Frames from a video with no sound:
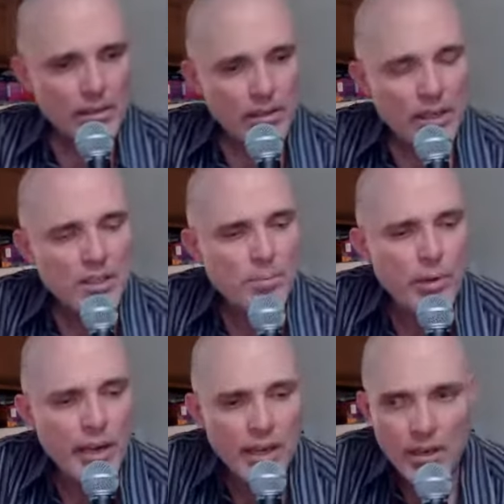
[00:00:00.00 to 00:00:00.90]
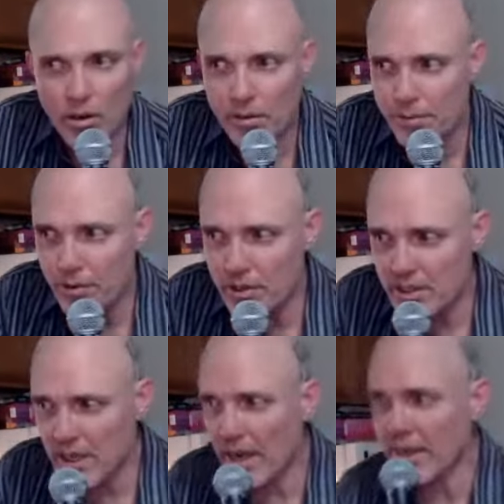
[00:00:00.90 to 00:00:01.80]
Let's bring in our
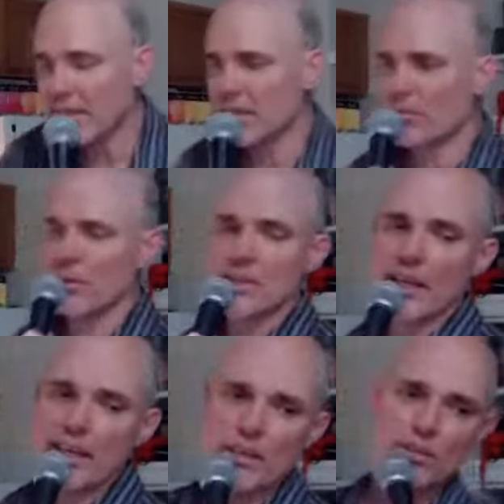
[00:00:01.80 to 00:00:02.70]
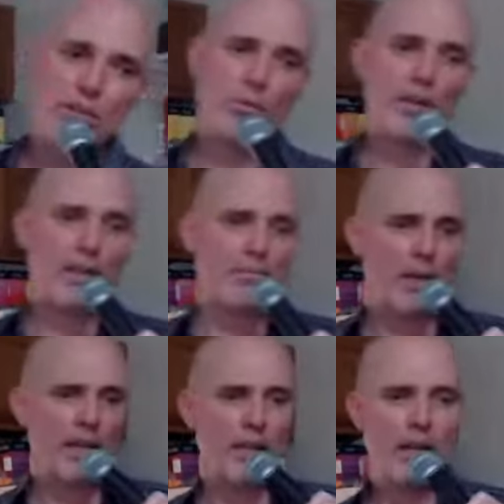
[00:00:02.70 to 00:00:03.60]
first text. I want to take you so we can
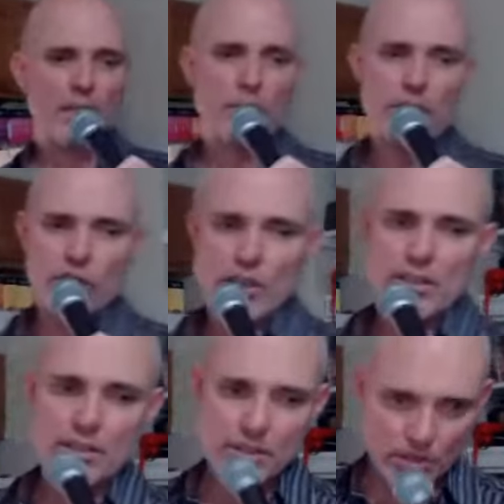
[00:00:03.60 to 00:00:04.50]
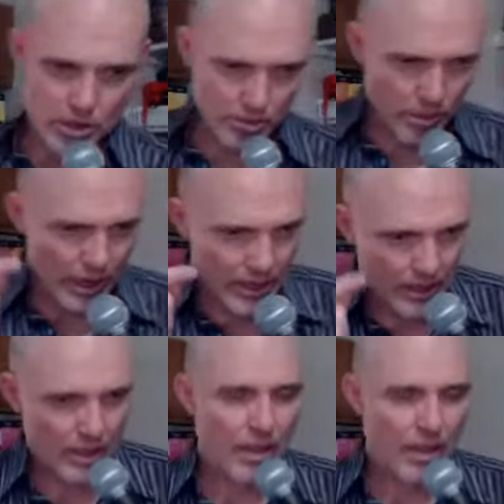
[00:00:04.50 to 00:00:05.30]
mainline with Jesus. Are you ready?